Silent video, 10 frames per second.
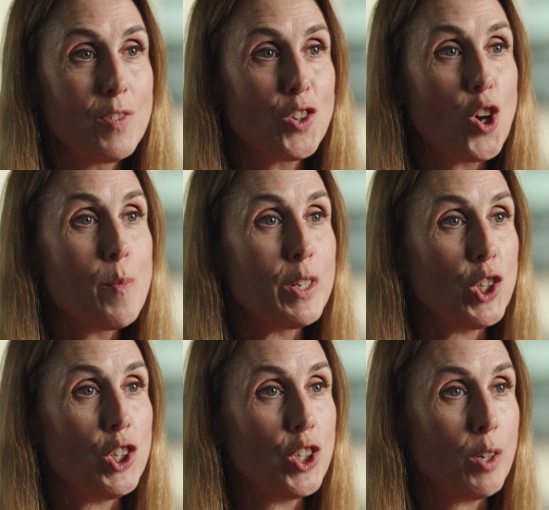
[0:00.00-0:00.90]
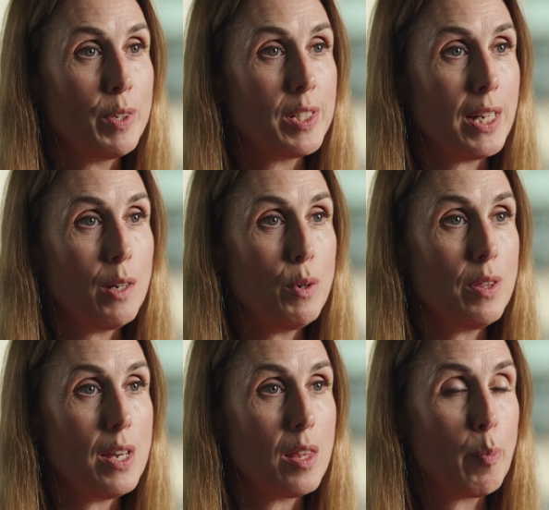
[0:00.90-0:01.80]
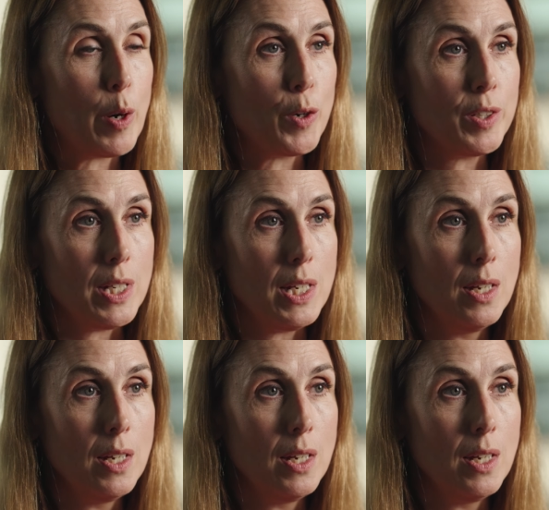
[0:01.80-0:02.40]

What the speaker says: skirmishes, shall we say, with the other party.